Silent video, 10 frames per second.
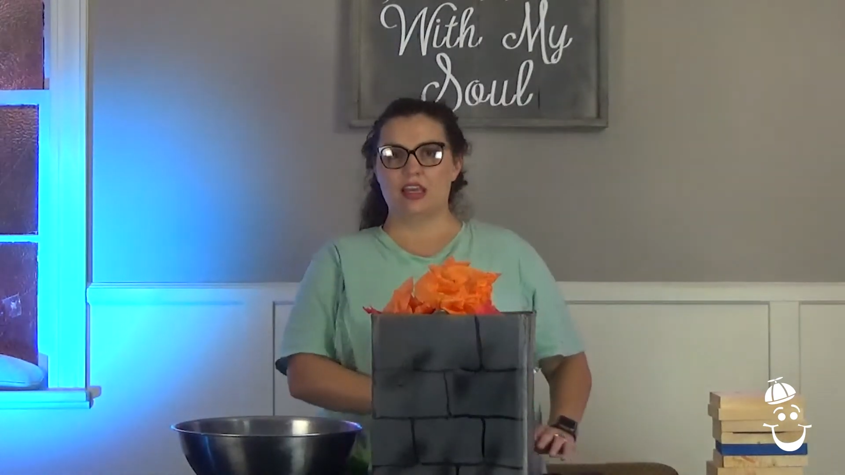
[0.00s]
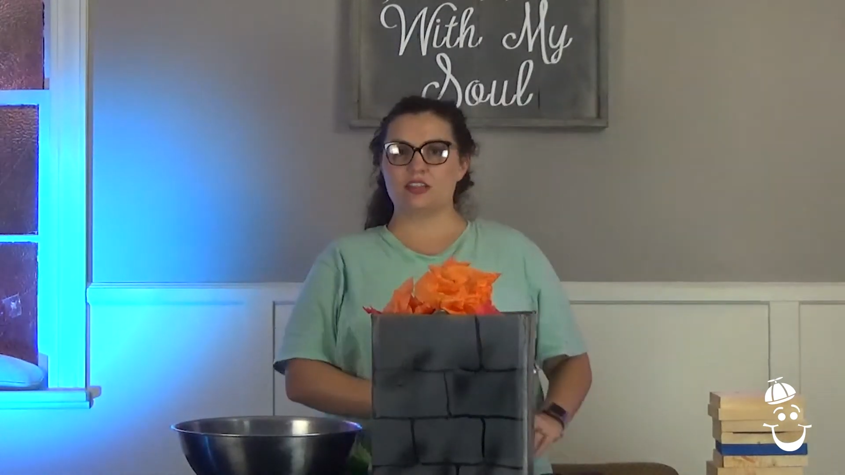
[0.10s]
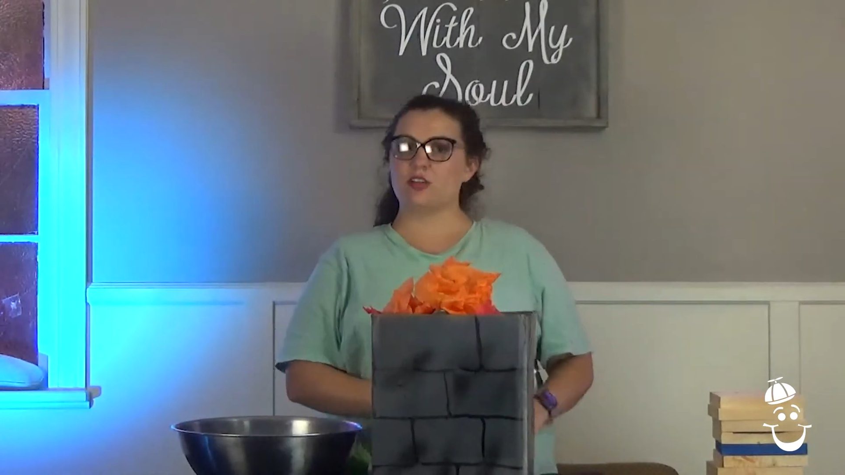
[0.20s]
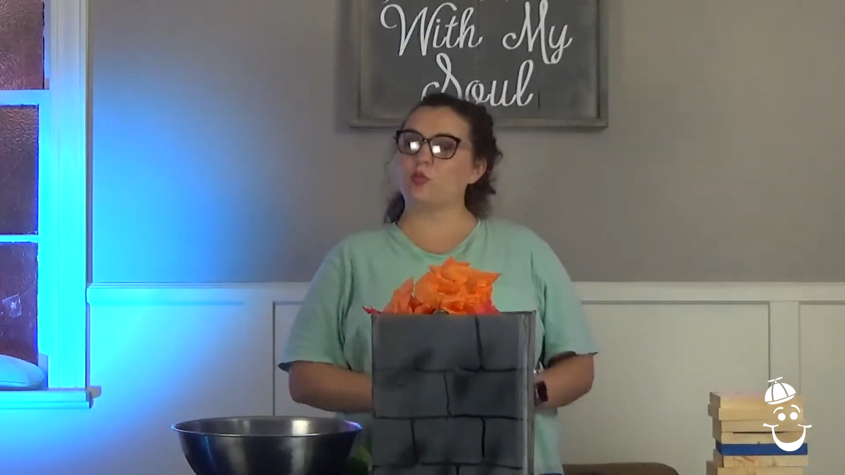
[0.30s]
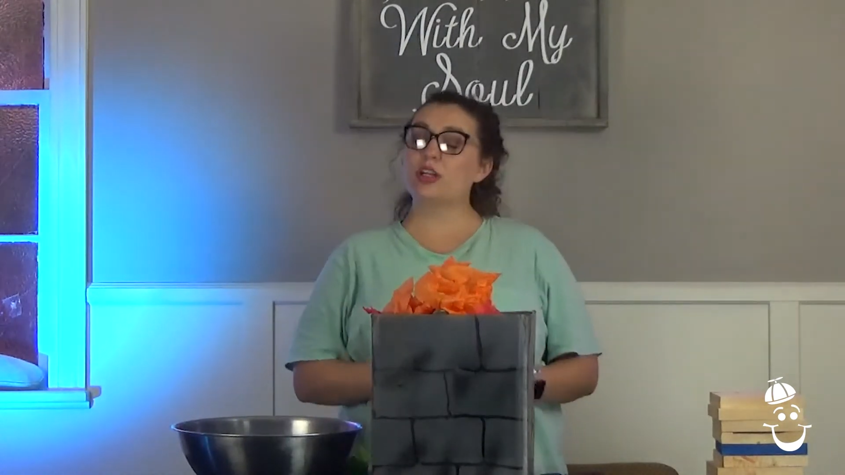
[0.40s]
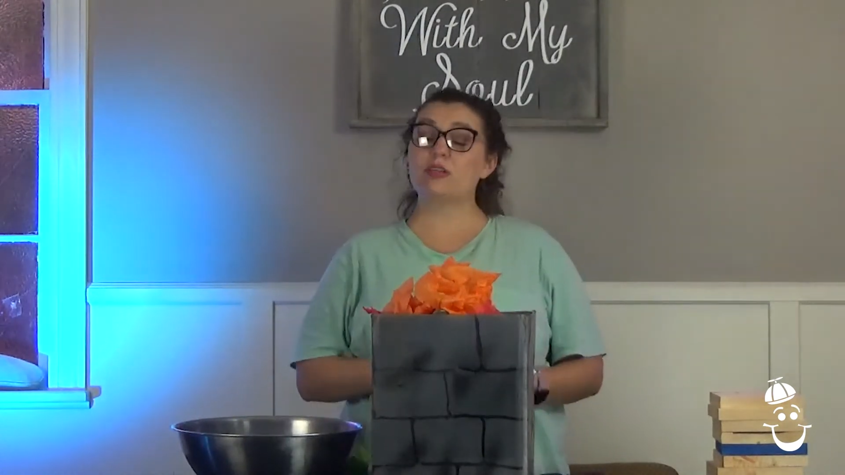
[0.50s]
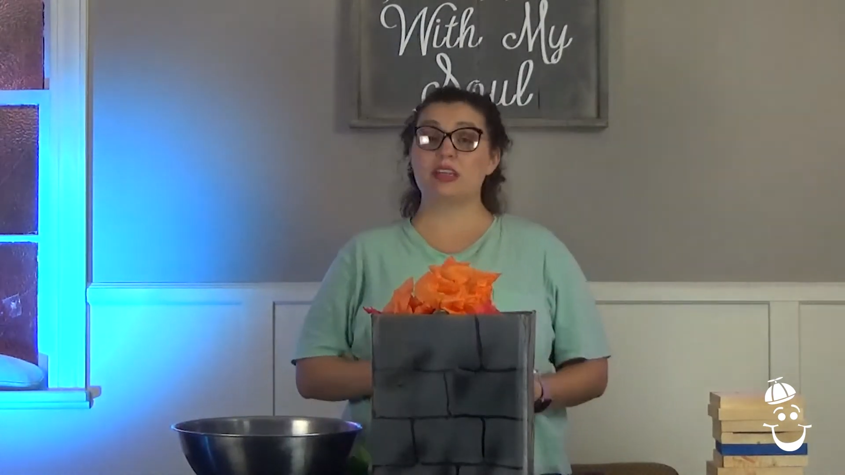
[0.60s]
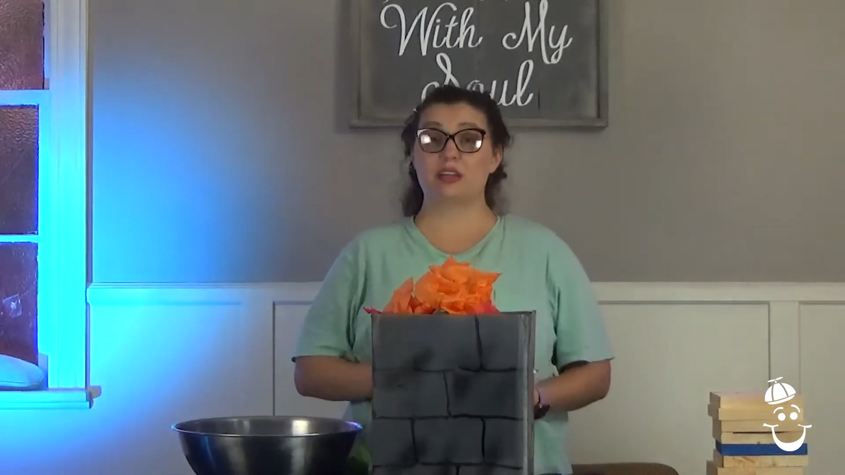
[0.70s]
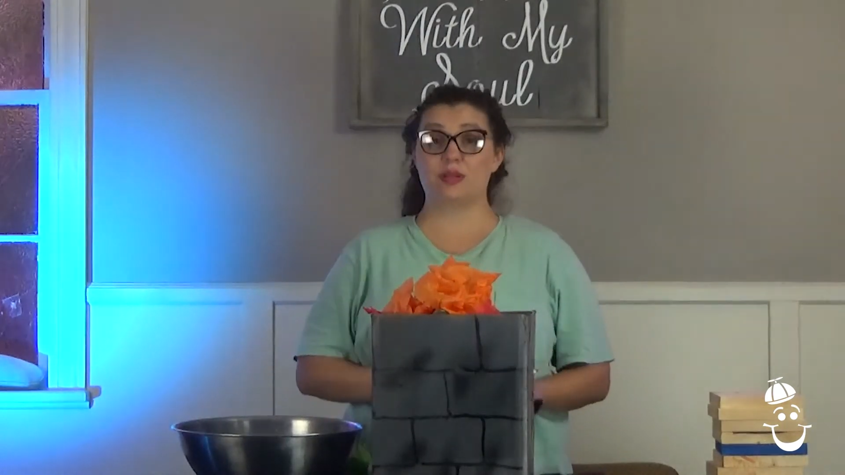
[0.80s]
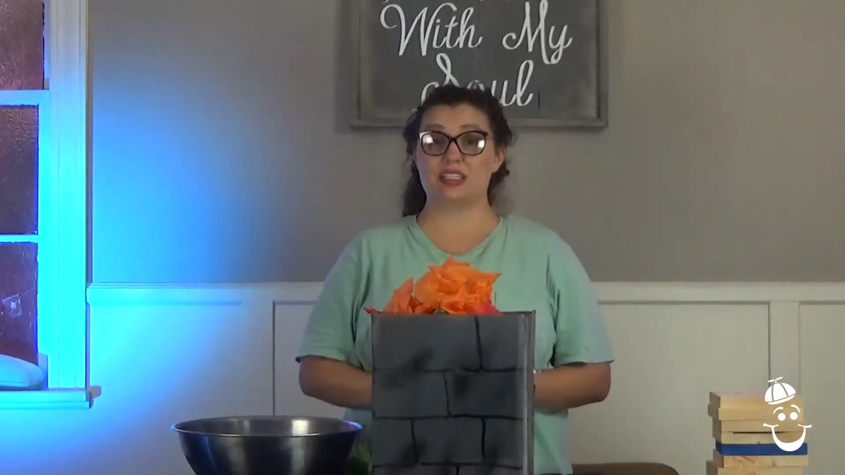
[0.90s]
And so we don't
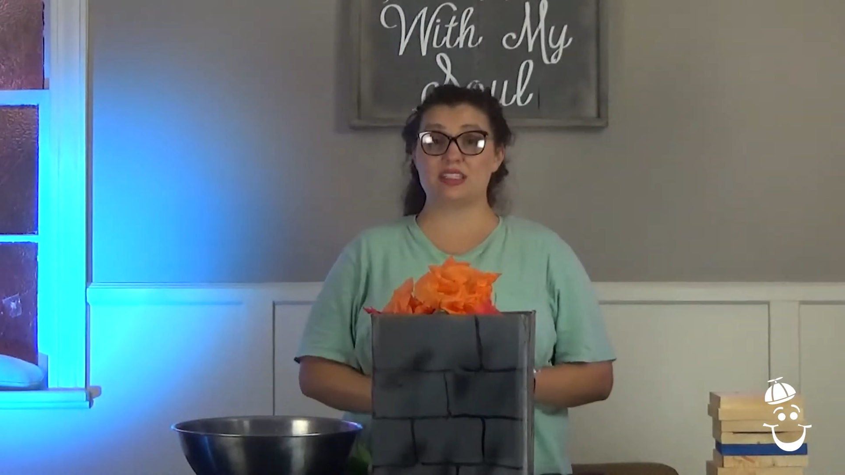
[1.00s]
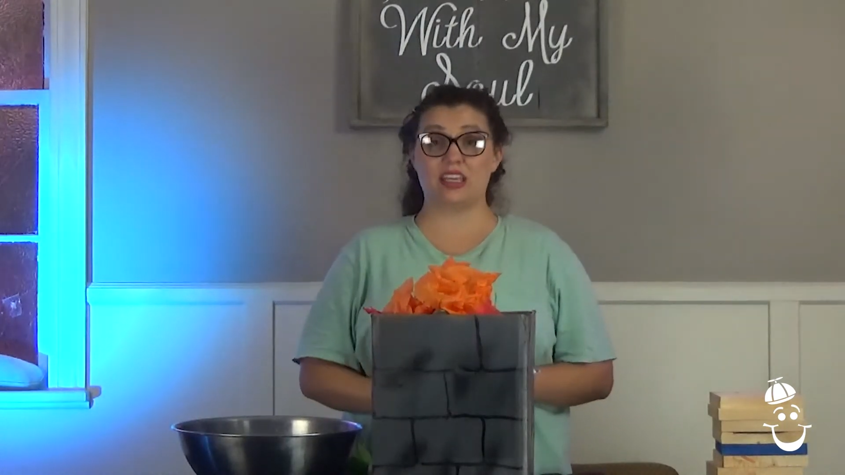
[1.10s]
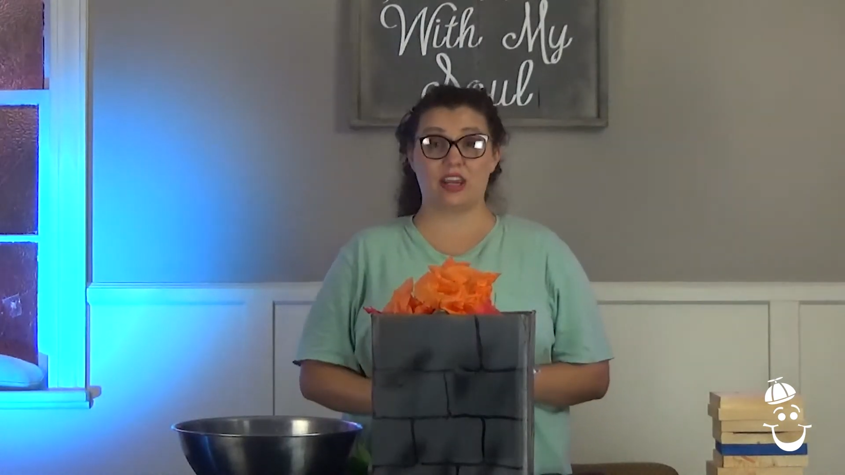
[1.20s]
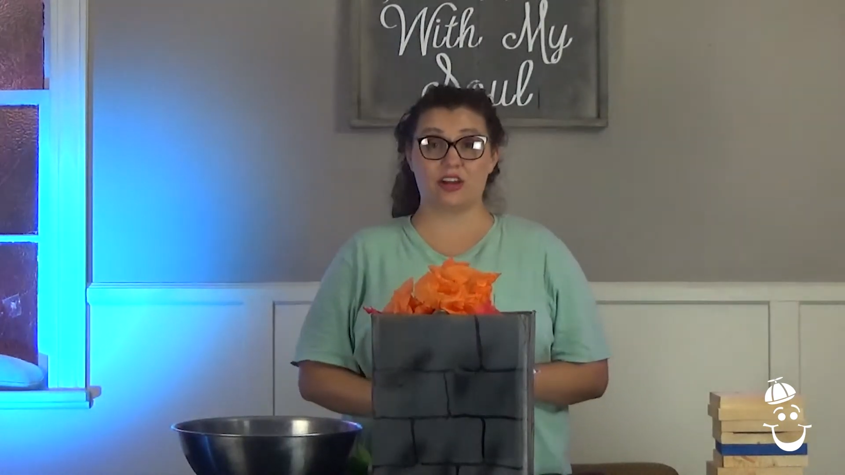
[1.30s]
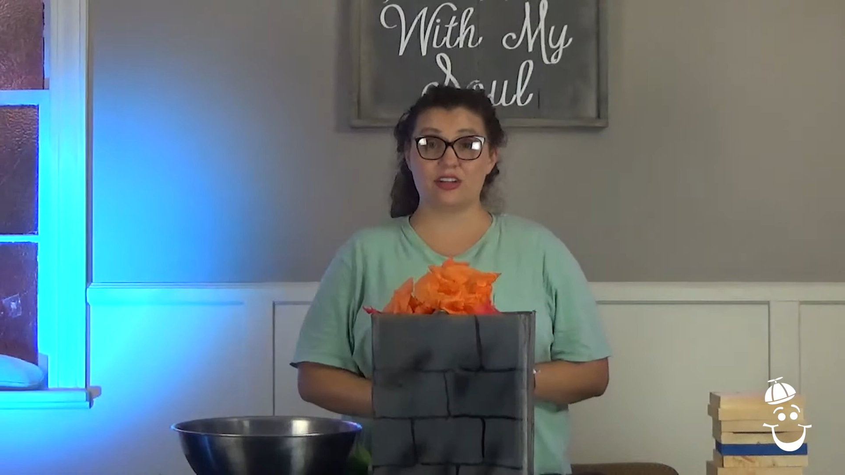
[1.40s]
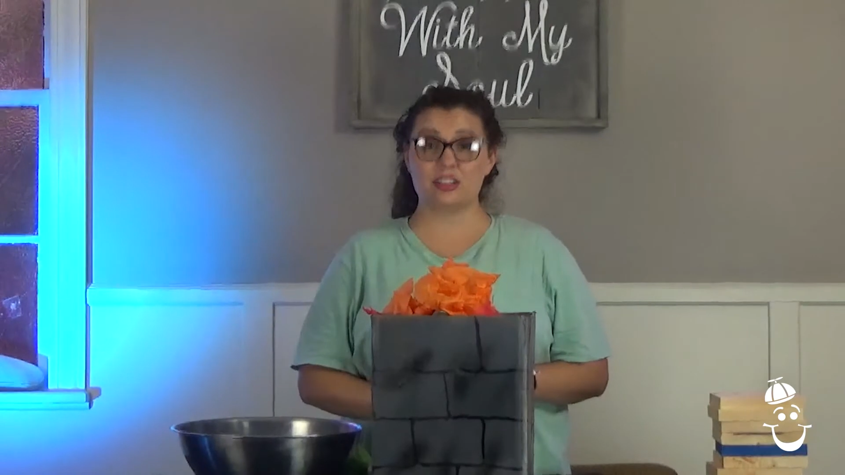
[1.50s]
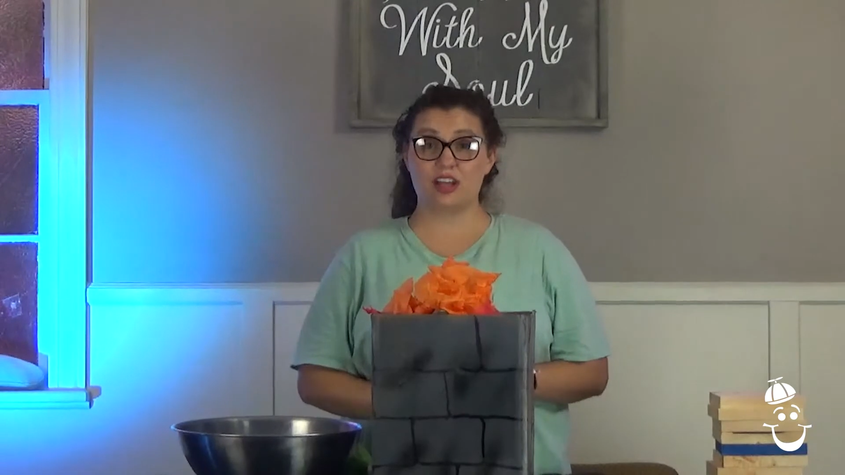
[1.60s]
need to be scared